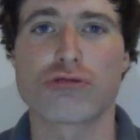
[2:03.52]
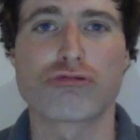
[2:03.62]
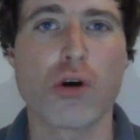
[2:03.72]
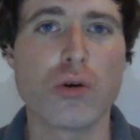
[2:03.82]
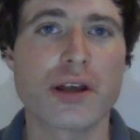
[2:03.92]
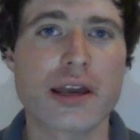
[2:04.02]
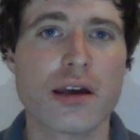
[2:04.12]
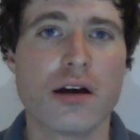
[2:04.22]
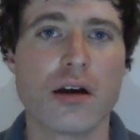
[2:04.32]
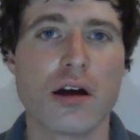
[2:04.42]
are
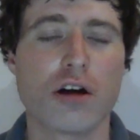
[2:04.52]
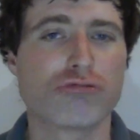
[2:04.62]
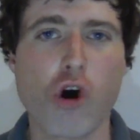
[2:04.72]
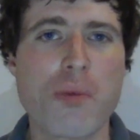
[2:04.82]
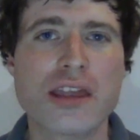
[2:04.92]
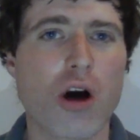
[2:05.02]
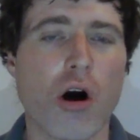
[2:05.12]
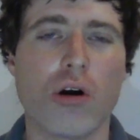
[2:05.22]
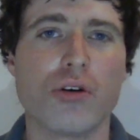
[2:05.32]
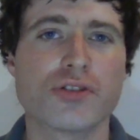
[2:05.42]
roaming the
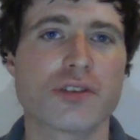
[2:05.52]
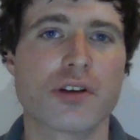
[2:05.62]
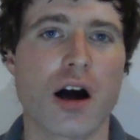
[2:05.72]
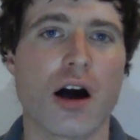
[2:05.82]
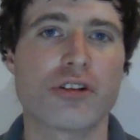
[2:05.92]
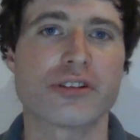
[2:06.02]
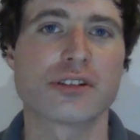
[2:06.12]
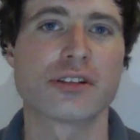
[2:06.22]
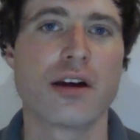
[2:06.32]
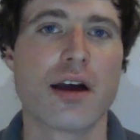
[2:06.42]
halls of
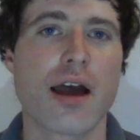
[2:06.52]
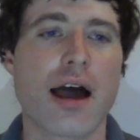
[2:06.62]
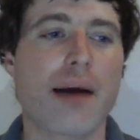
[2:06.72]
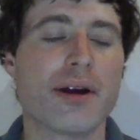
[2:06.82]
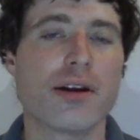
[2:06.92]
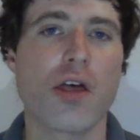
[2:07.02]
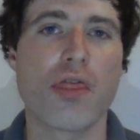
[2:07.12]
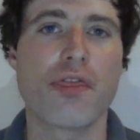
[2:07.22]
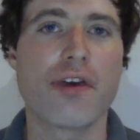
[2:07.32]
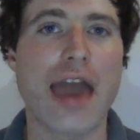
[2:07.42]
Congress. I mean,
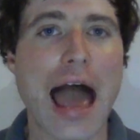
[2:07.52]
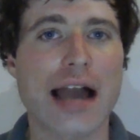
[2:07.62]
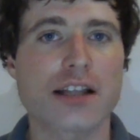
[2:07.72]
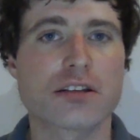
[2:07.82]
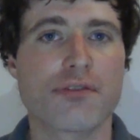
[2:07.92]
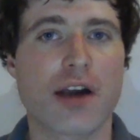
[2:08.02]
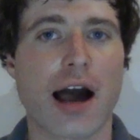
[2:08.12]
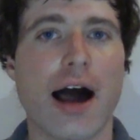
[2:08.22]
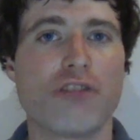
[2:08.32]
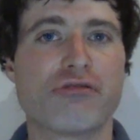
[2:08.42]
the act of
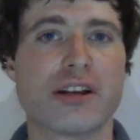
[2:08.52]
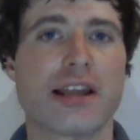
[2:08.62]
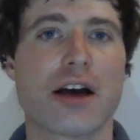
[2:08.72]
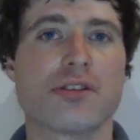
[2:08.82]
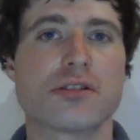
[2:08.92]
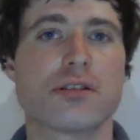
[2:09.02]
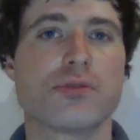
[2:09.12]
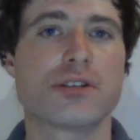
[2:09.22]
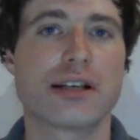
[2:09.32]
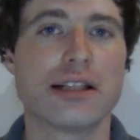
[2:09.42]
Kyle Rittenhouse
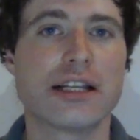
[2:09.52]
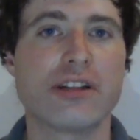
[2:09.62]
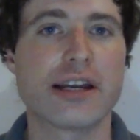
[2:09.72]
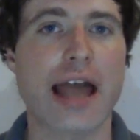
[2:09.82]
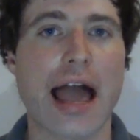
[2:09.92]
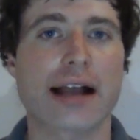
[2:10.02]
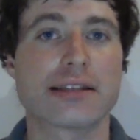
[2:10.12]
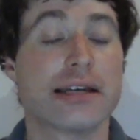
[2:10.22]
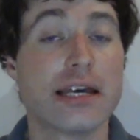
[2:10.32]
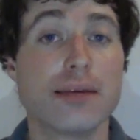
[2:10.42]
was clearly an
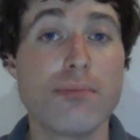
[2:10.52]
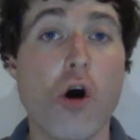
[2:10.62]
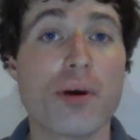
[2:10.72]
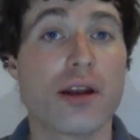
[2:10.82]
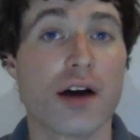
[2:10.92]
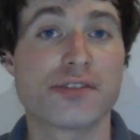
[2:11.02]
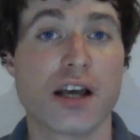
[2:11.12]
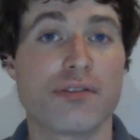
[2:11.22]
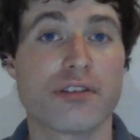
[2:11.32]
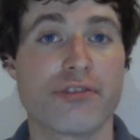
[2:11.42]
act in the moment of
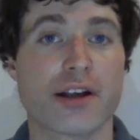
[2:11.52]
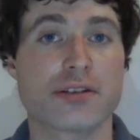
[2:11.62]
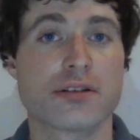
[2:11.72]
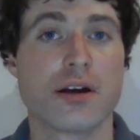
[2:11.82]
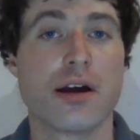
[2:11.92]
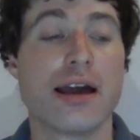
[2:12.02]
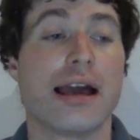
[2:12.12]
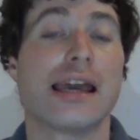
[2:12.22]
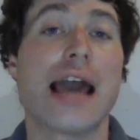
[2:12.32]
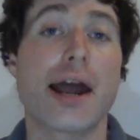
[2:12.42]
self-defense.
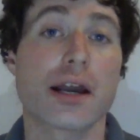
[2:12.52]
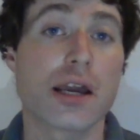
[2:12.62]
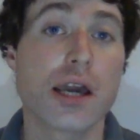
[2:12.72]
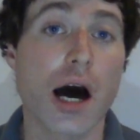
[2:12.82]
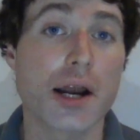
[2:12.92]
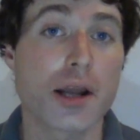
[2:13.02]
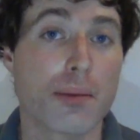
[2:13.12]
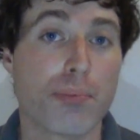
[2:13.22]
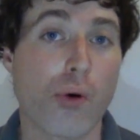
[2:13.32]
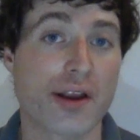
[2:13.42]
He had a gun
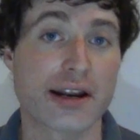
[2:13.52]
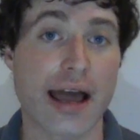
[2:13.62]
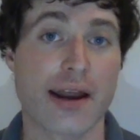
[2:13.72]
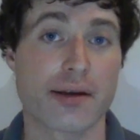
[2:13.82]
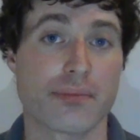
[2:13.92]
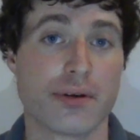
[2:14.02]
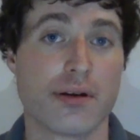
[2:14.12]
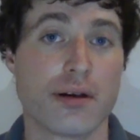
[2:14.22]
pointed at him.